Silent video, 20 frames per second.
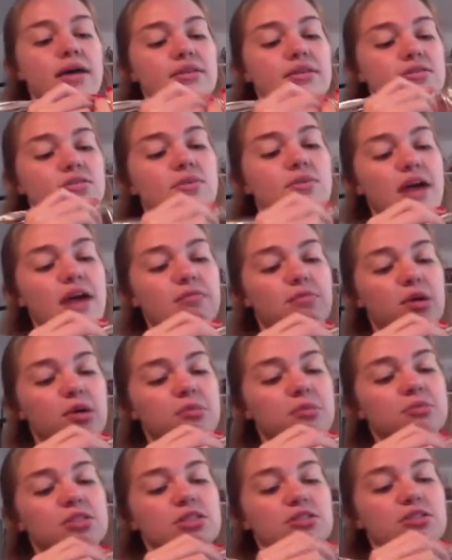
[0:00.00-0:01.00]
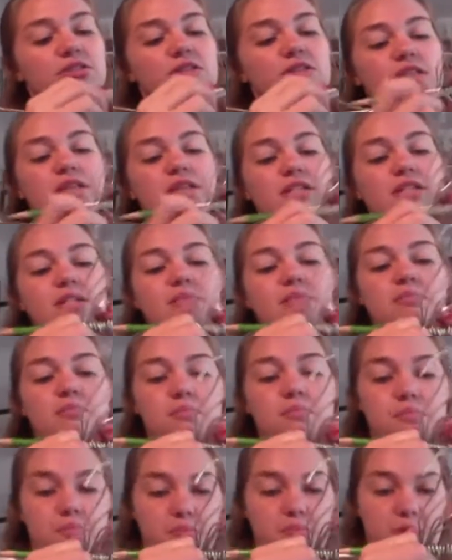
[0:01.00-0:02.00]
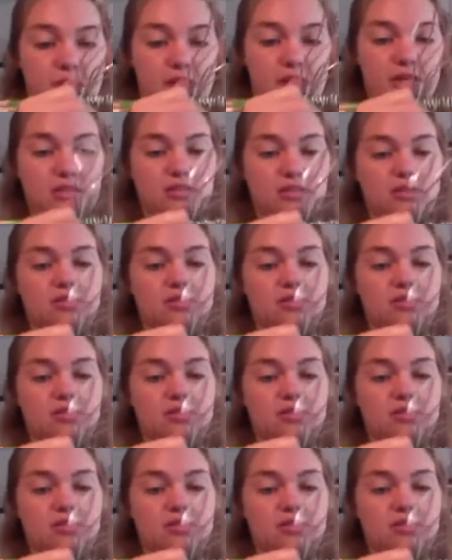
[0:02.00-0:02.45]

you have bumps underneath it, but